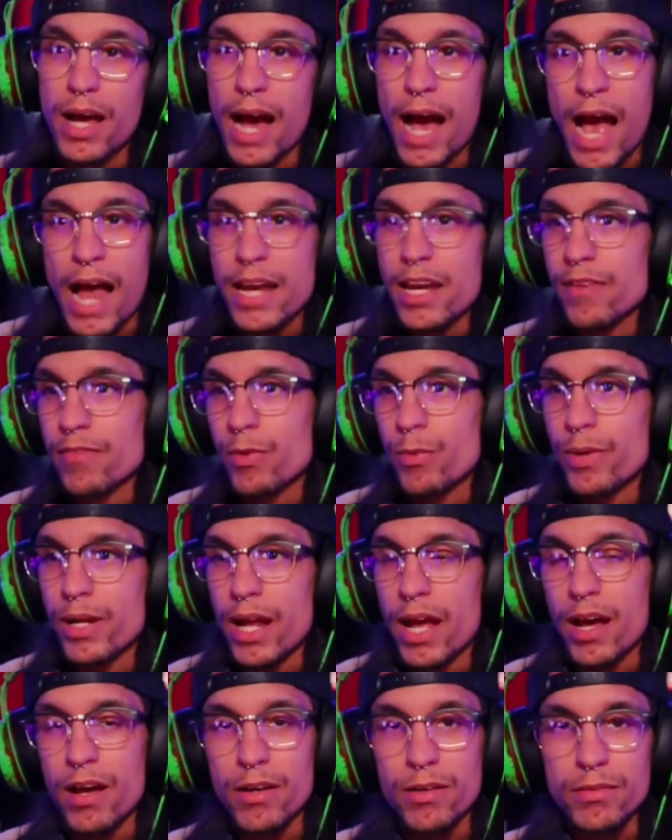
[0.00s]
I never went
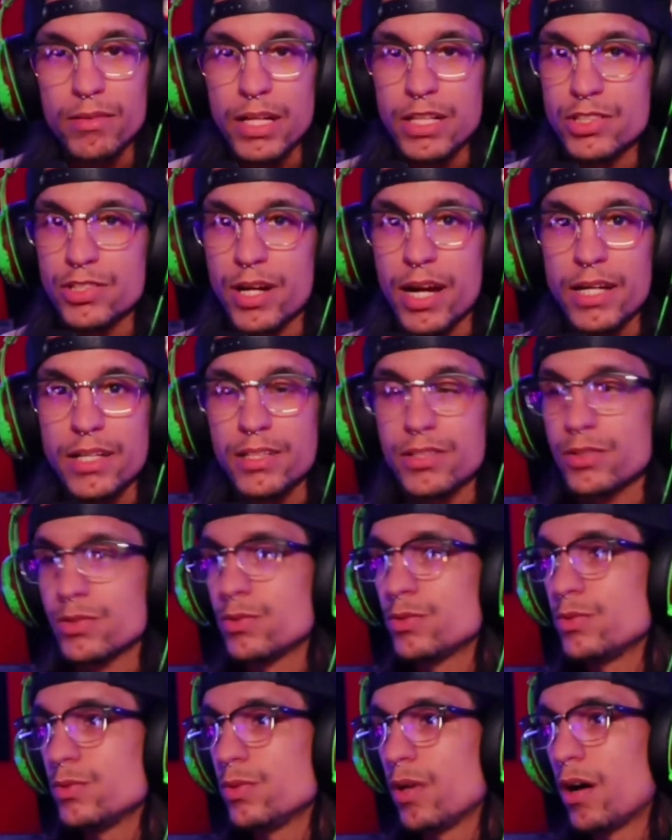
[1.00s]
out and tried to
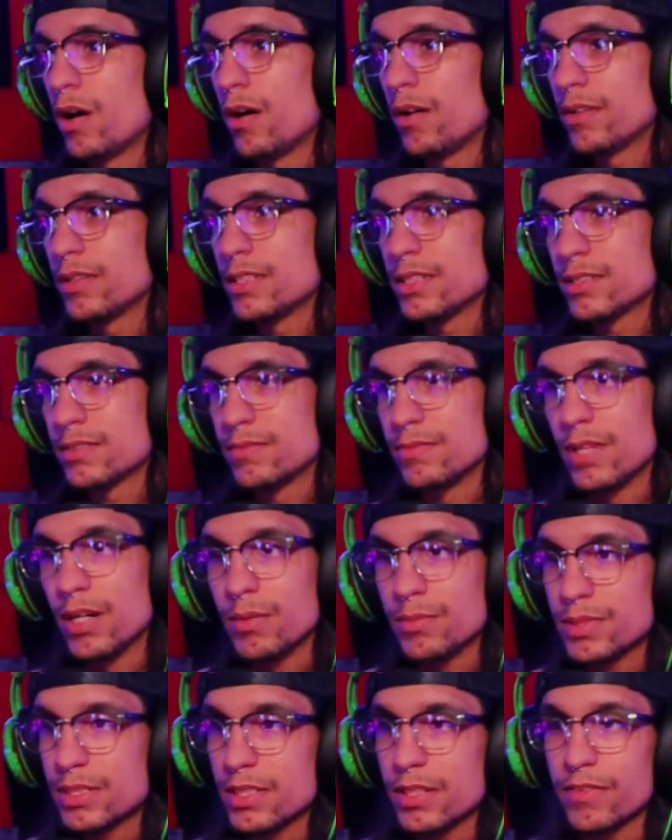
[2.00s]
do all this
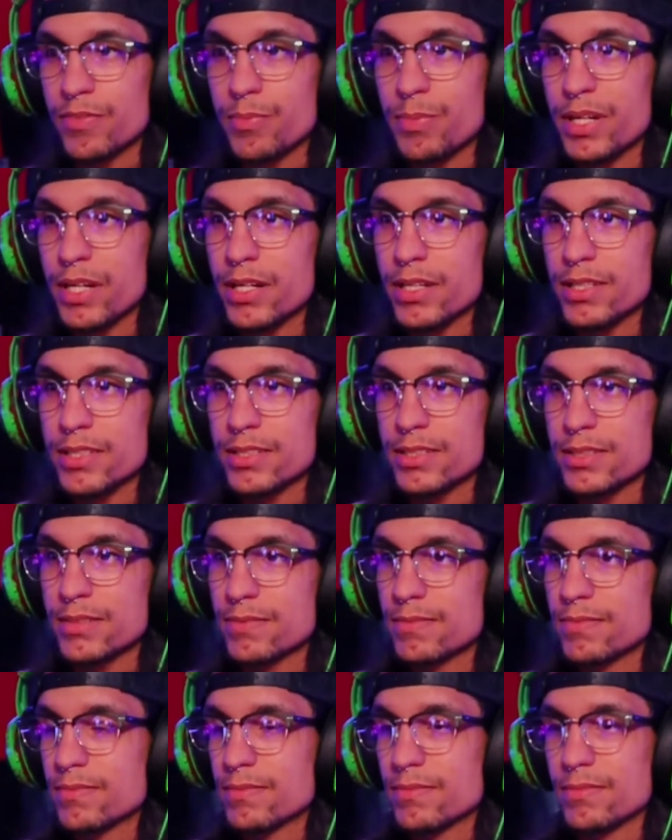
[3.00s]
dumb stuff because
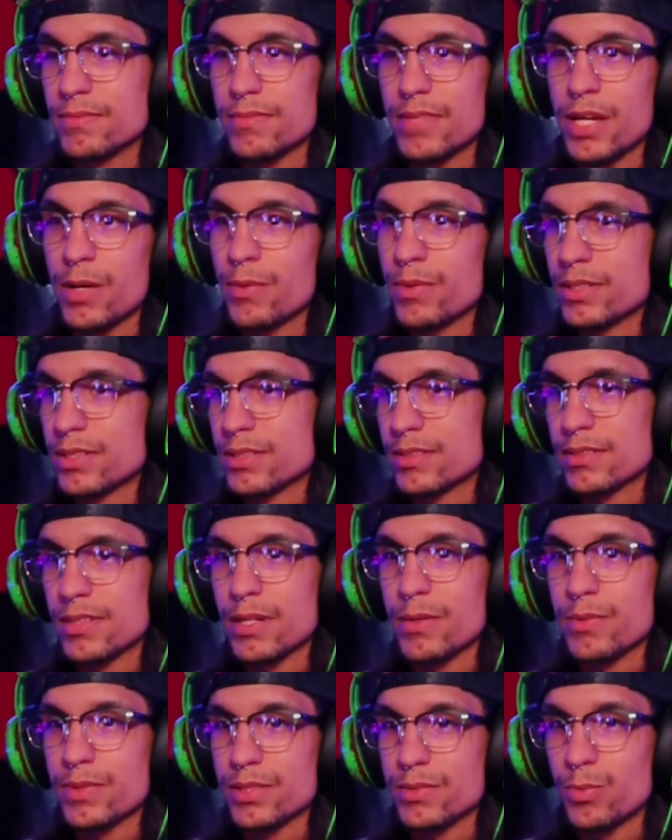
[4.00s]
it was
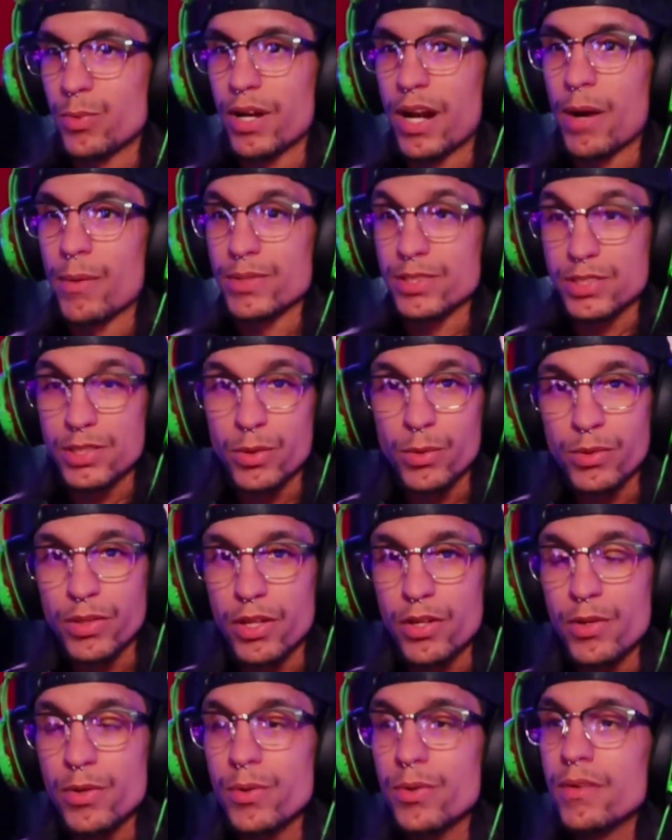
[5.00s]
what I was told to
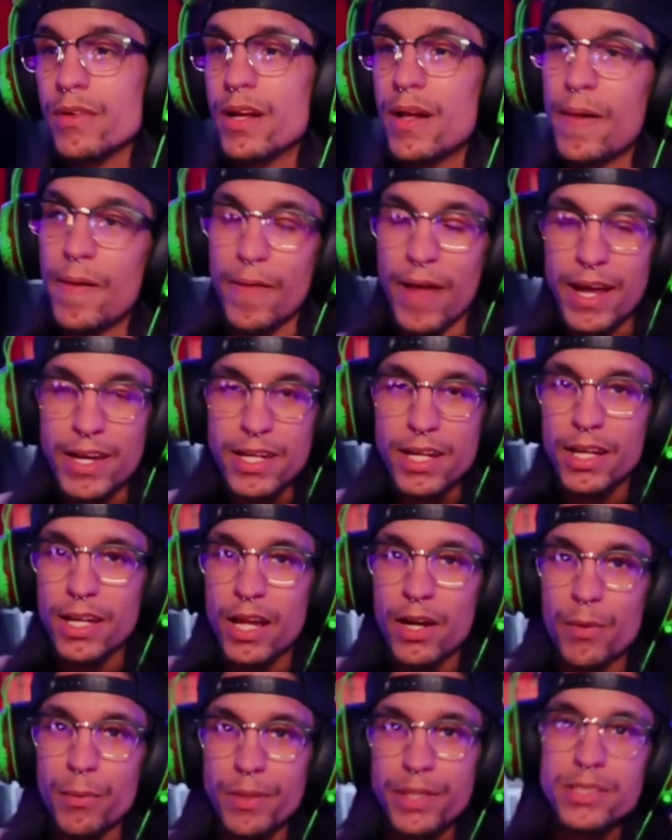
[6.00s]
do. I did a
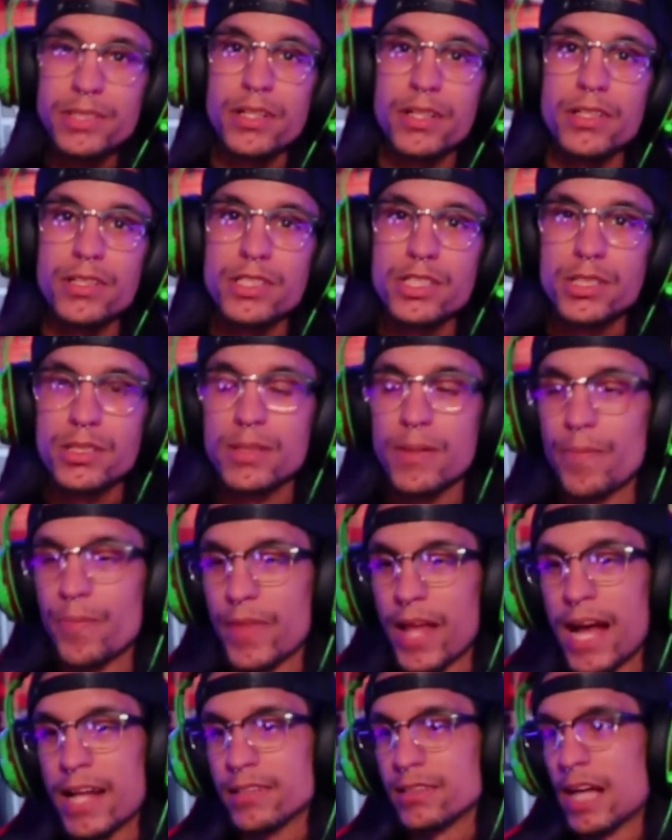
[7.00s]
lot of research.
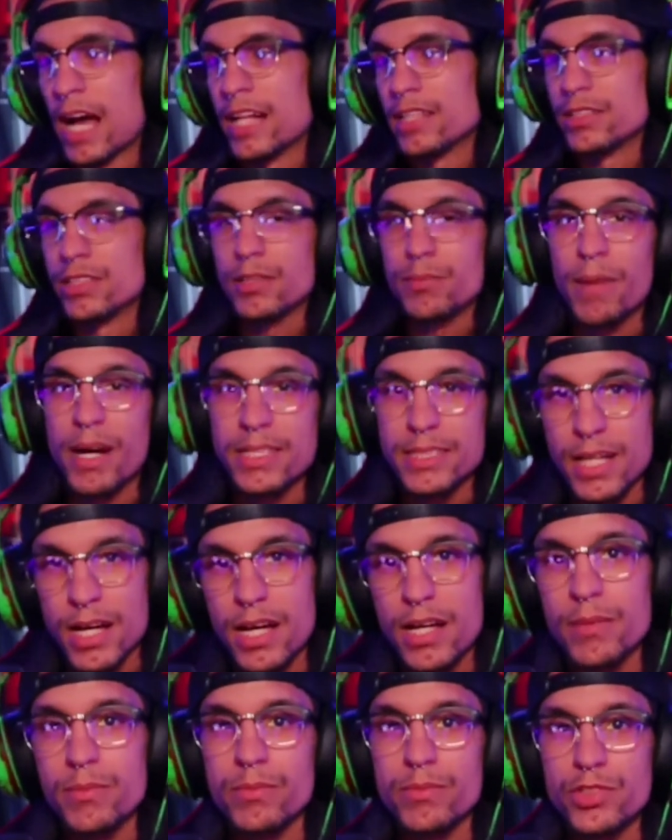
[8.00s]
I took my
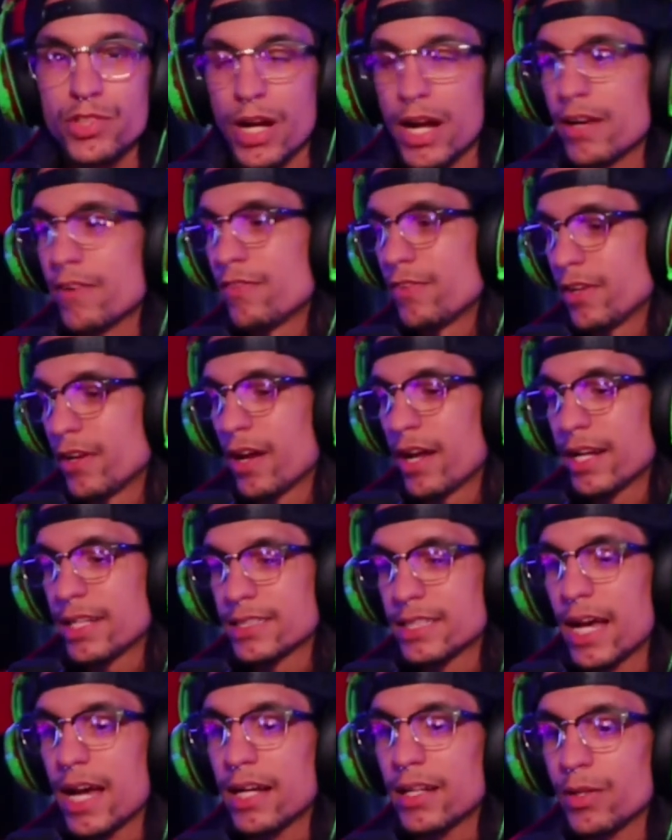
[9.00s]
time trying to figure out
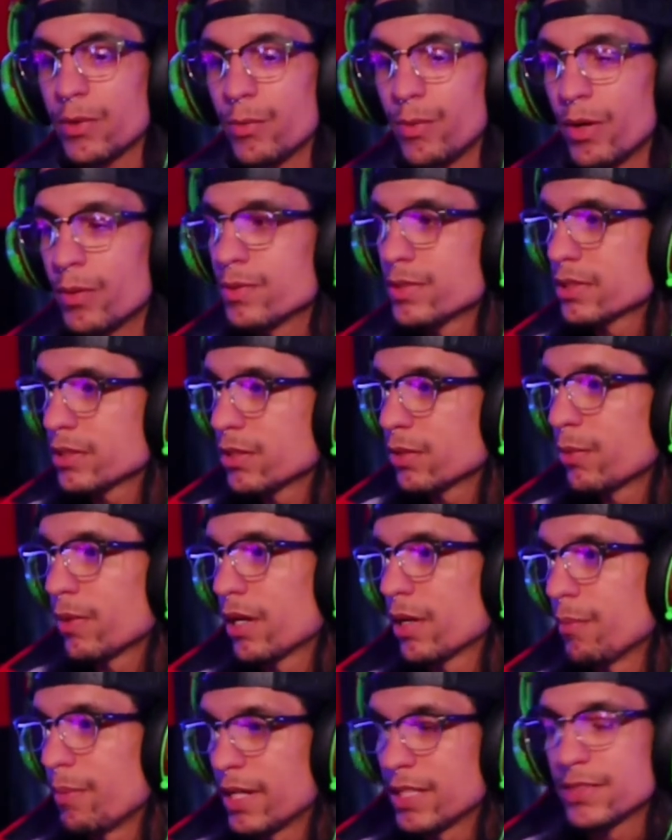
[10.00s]
exactly what was going to
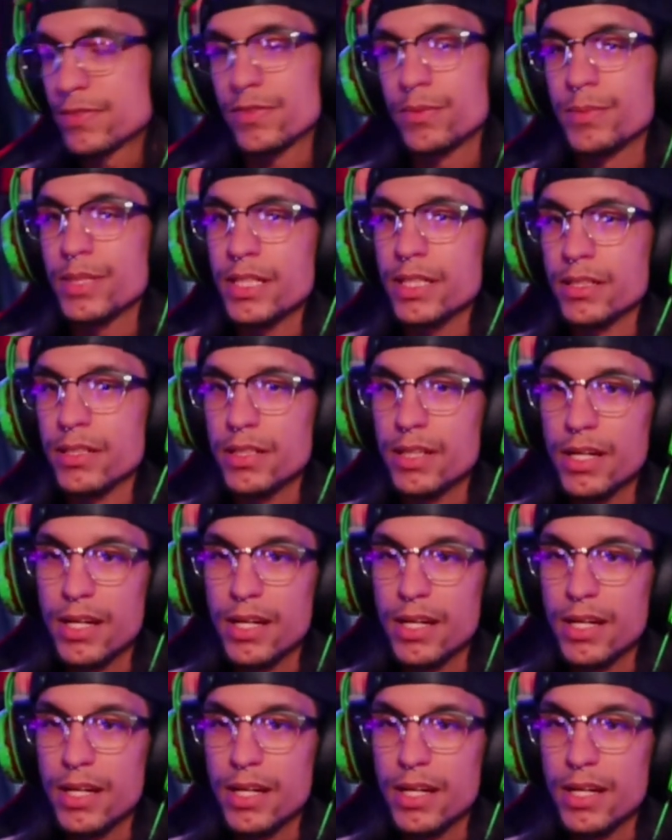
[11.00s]
work best for me.